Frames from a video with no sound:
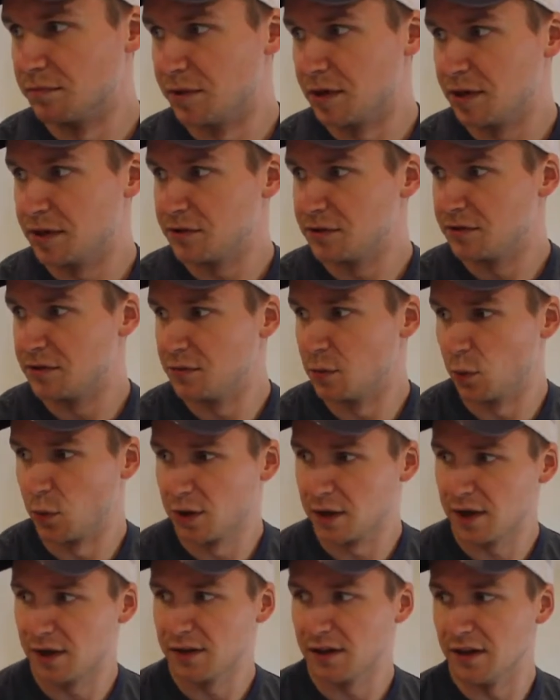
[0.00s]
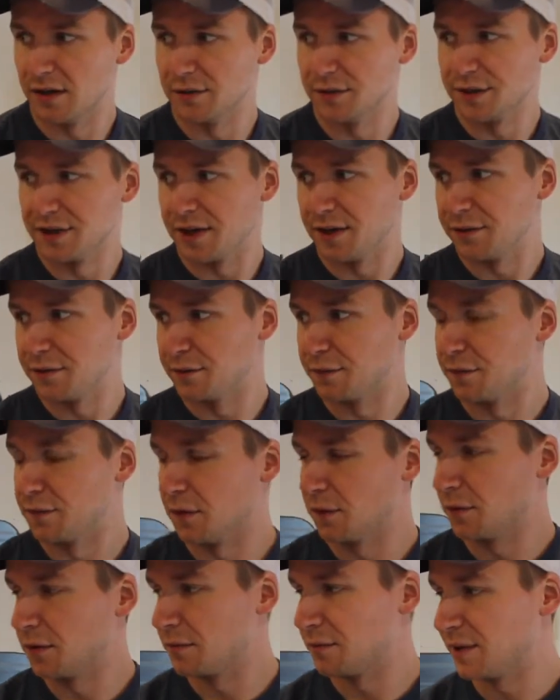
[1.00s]
Might work on leveling out the
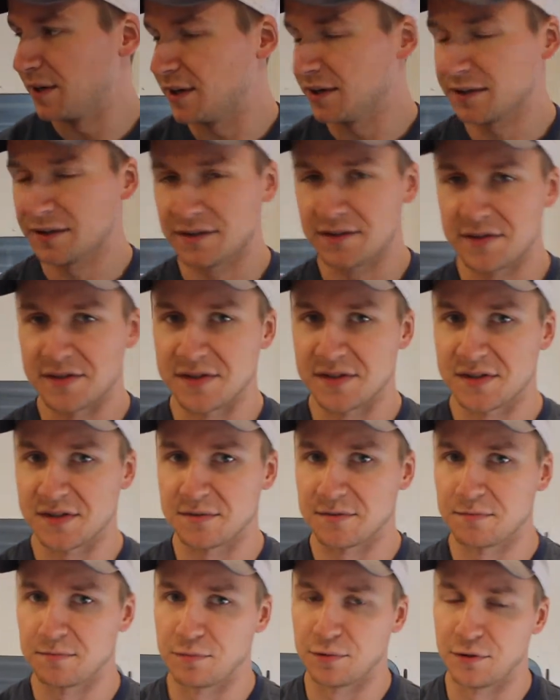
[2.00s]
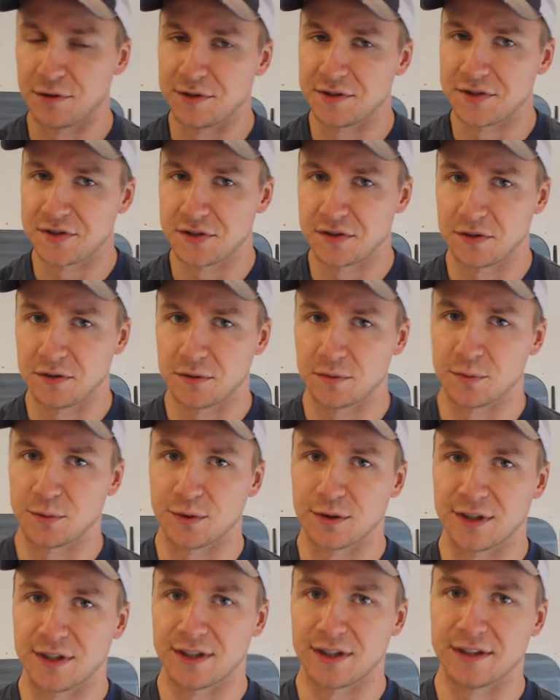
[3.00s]
floor and back, because pretty soon
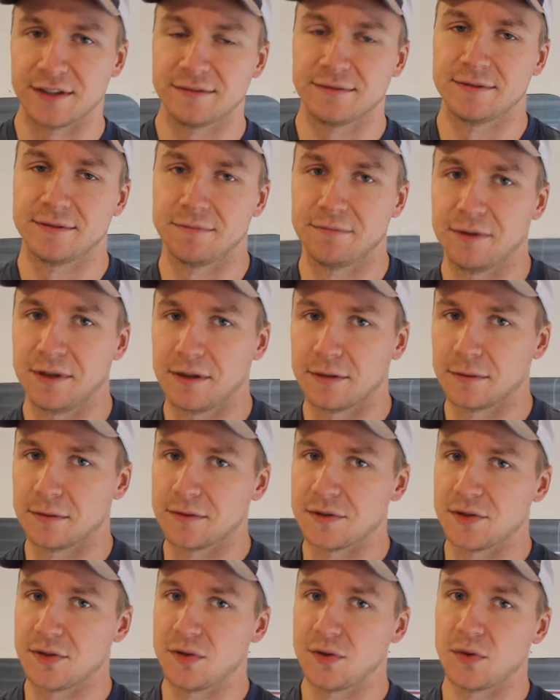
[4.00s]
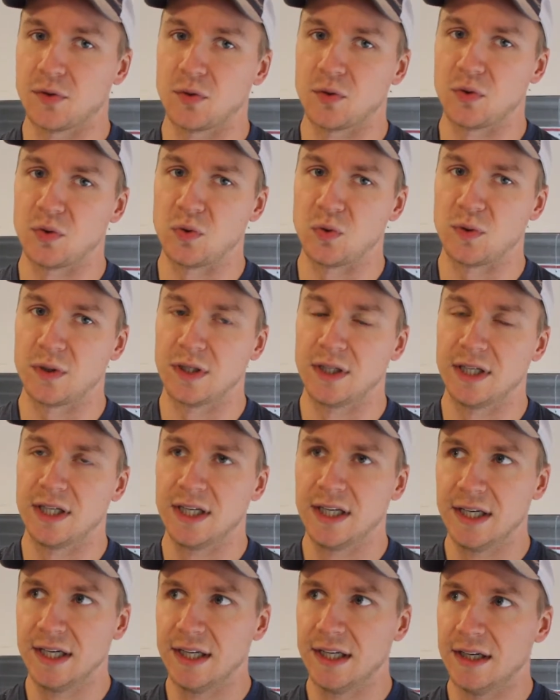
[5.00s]
we're gonna be able to
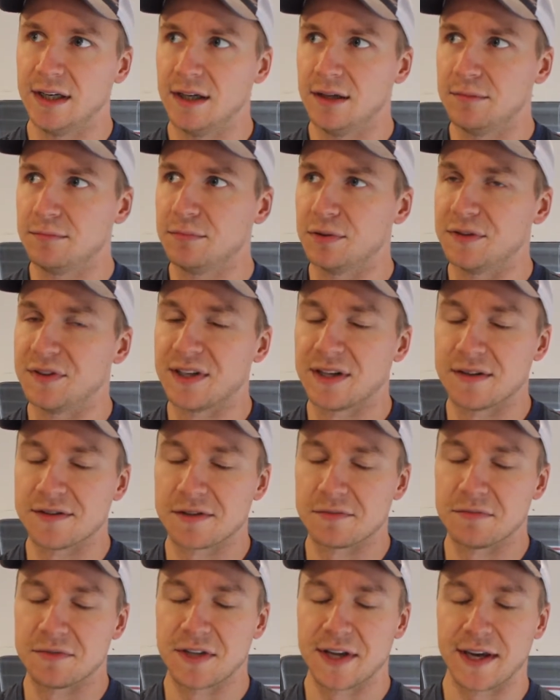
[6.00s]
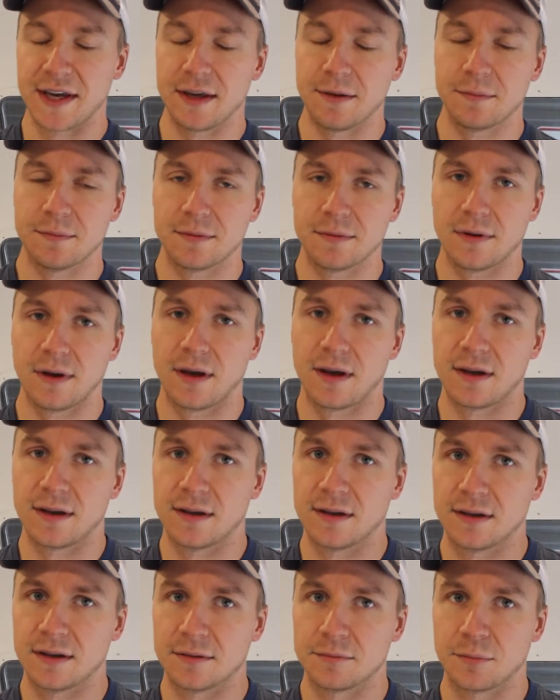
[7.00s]
put down some tape
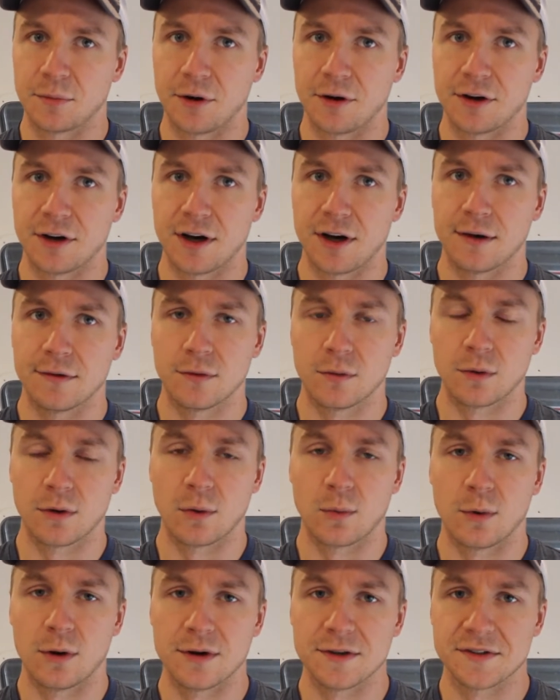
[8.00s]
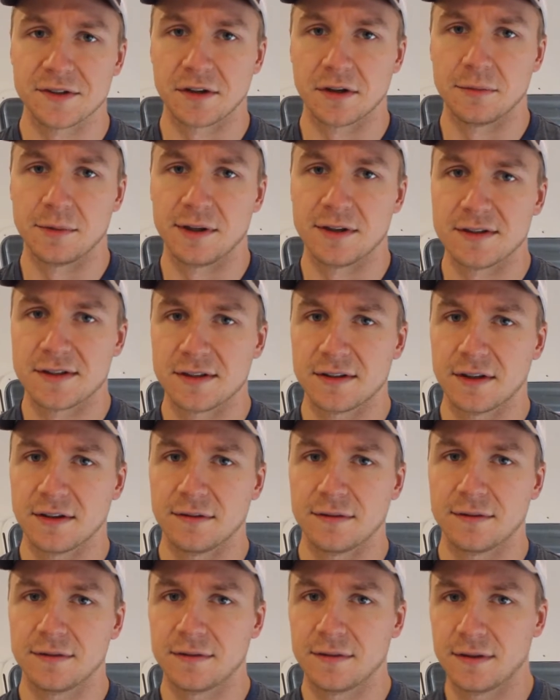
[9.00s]
and mark off where walls are gonna be and
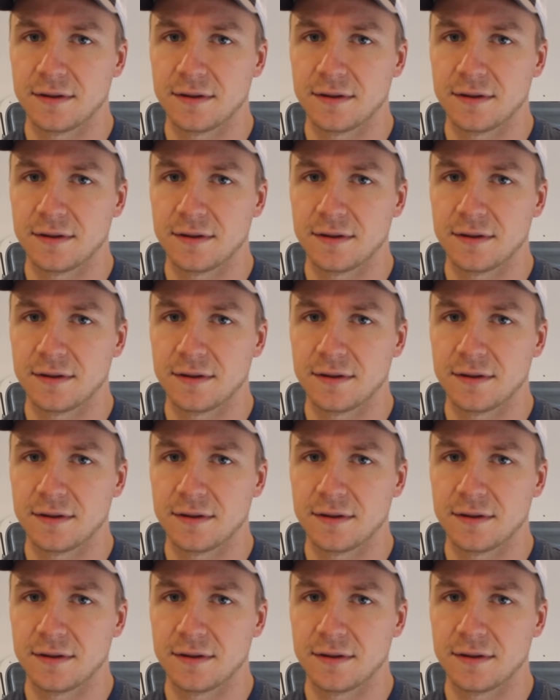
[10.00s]
stuff.